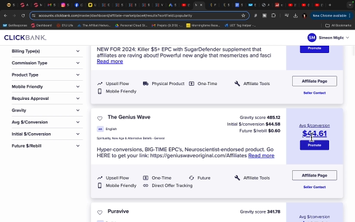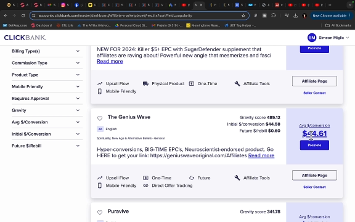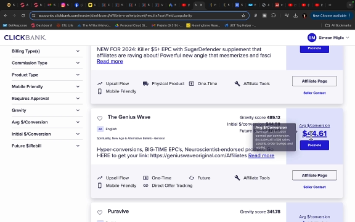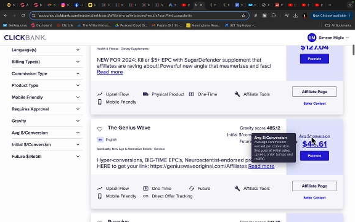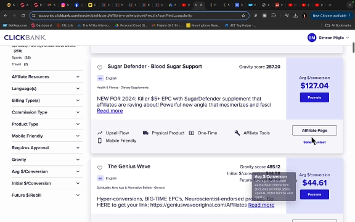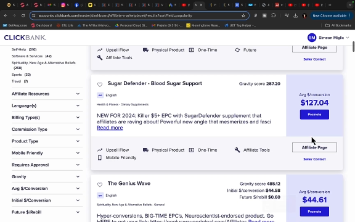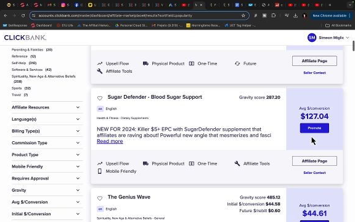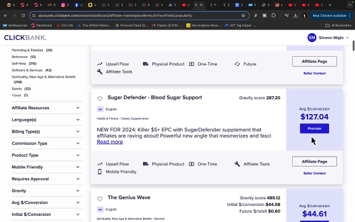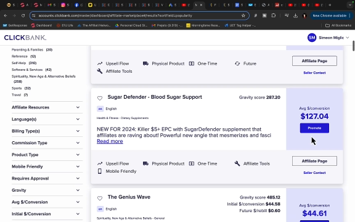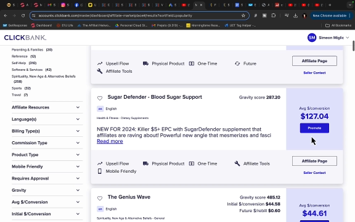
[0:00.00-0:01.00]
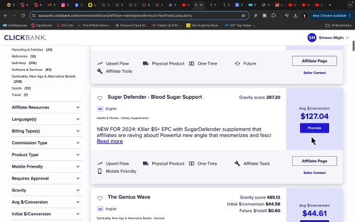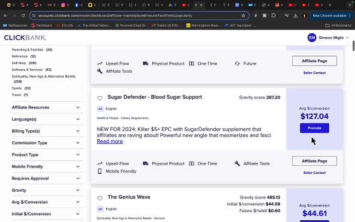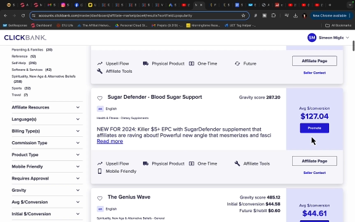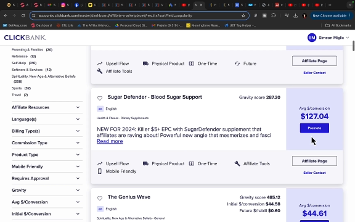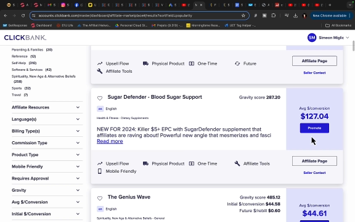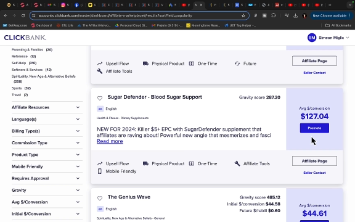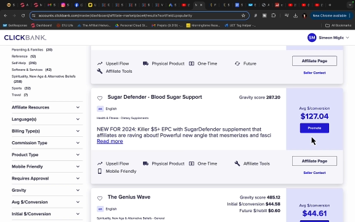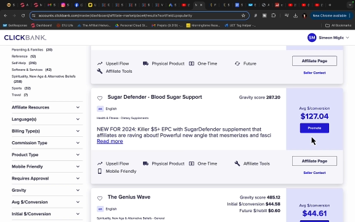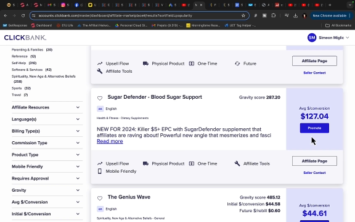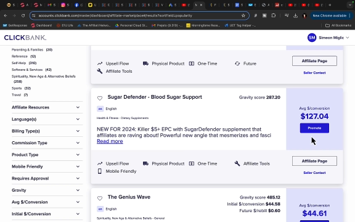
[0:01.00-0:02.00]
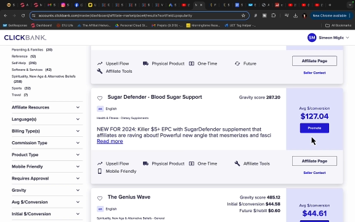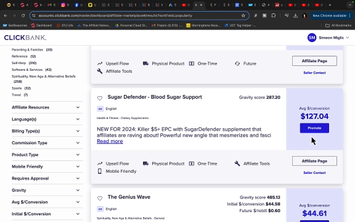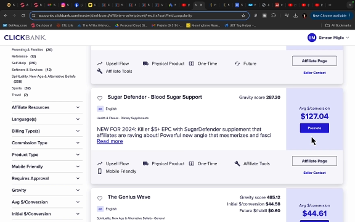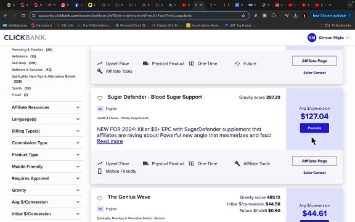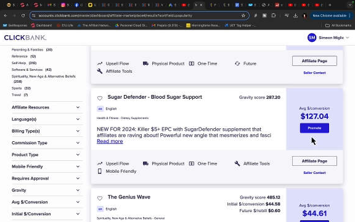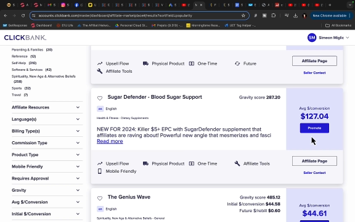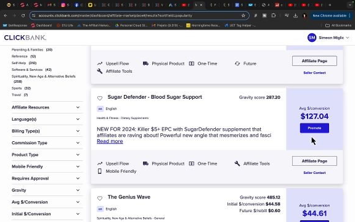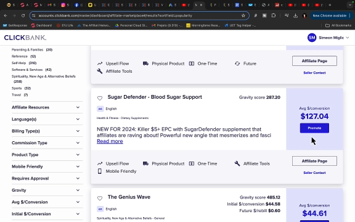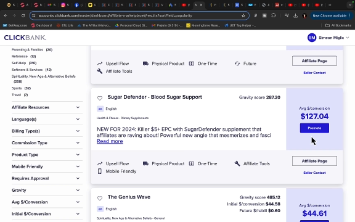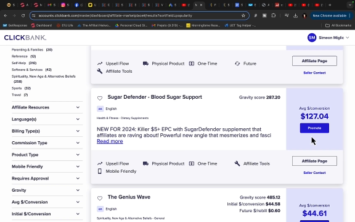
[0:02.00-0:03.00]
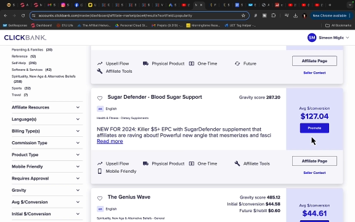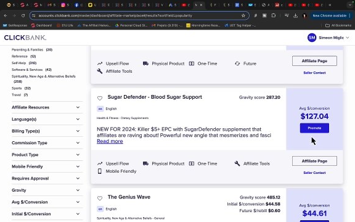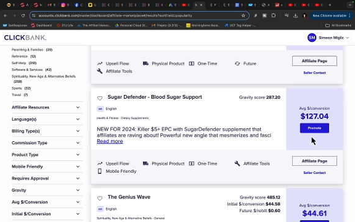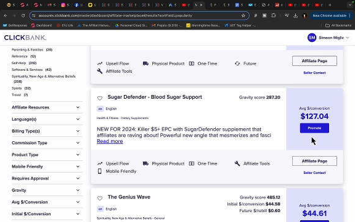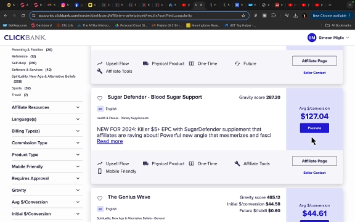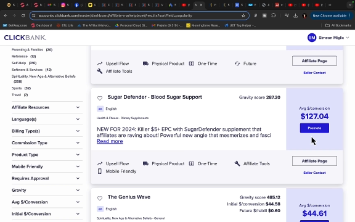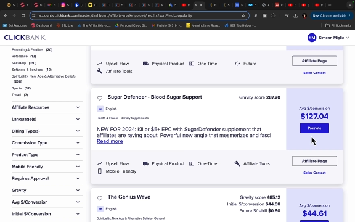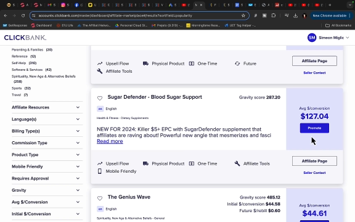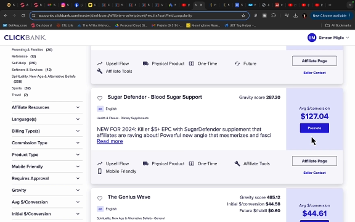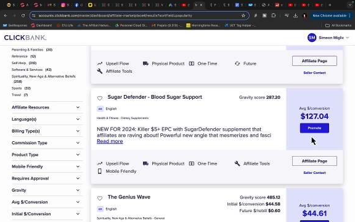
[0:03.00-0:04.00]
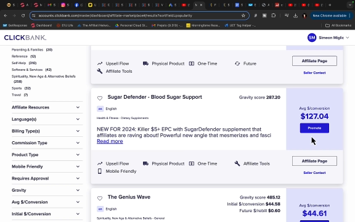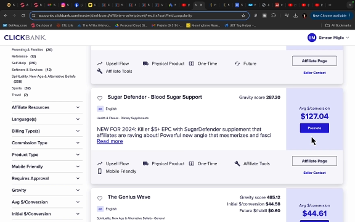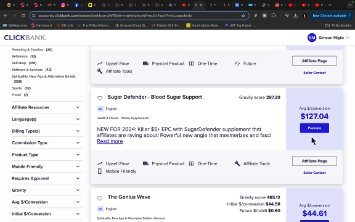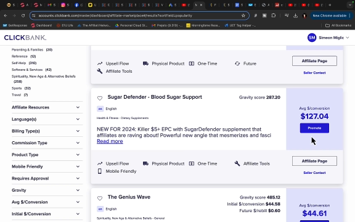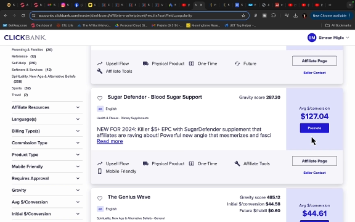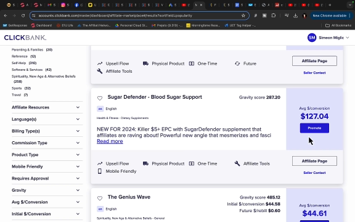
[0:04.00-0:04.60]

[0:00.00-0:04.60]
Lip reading: Nobody's mouth can be seen.